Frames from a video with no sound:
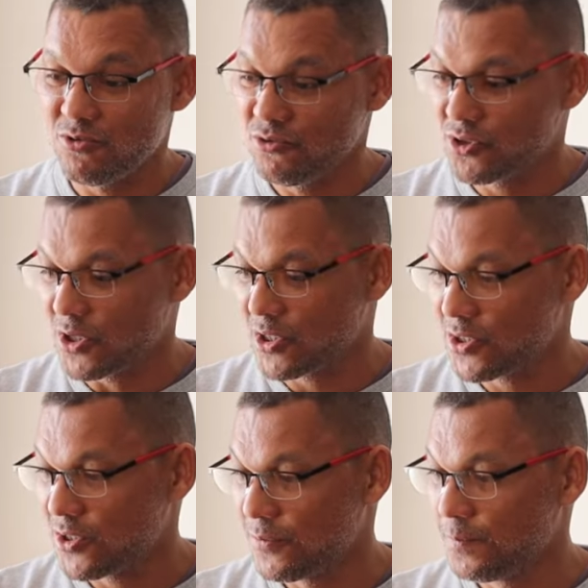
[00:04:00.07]
new
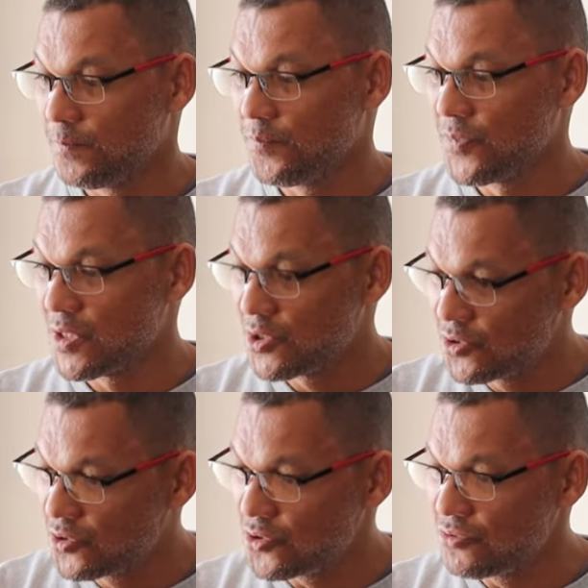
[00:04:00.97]
socks
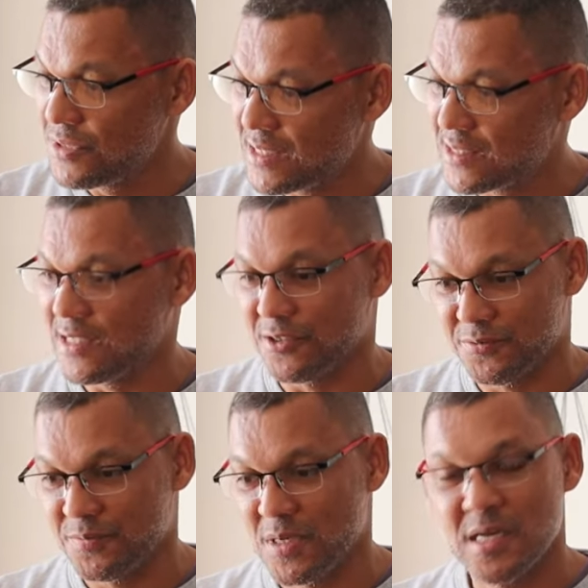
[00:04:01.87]
2 weeks ago,